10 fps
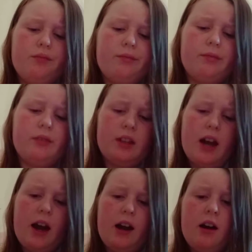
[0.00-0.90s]
yeah,
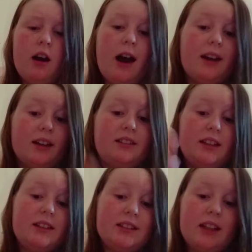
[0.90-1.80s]
and I did
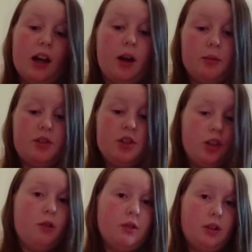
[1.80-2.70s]
say that I would show
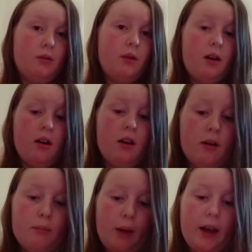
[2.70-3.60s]
you
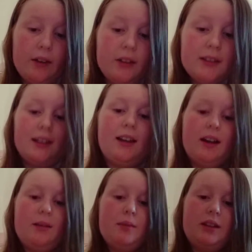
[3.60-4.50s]
my other slime
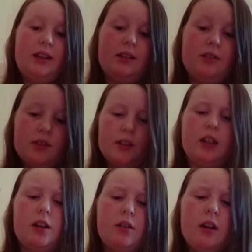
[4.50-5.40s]
at the end of this video.